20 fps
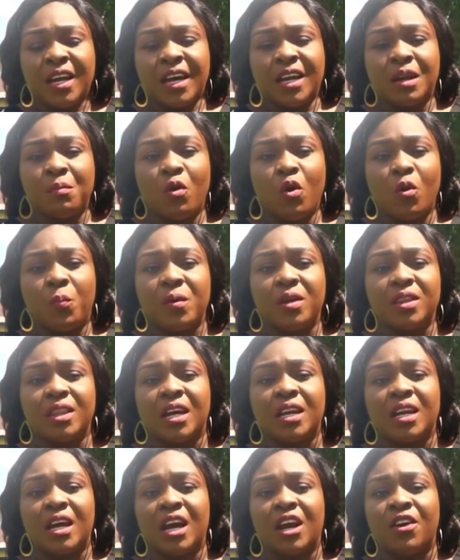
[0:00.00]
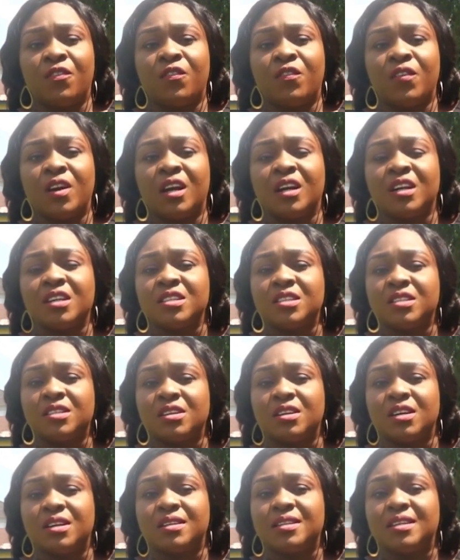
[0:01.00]
And I'm hoping that every
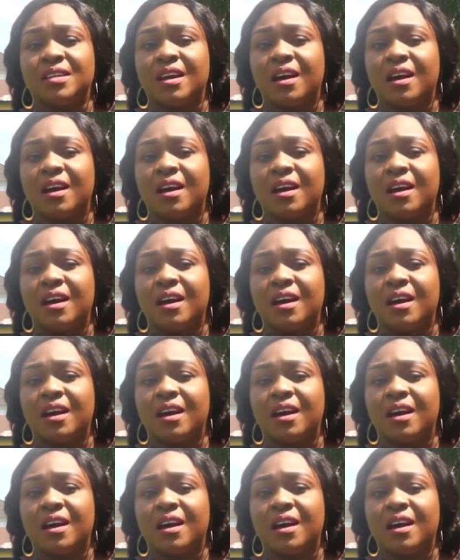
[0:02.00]
concerned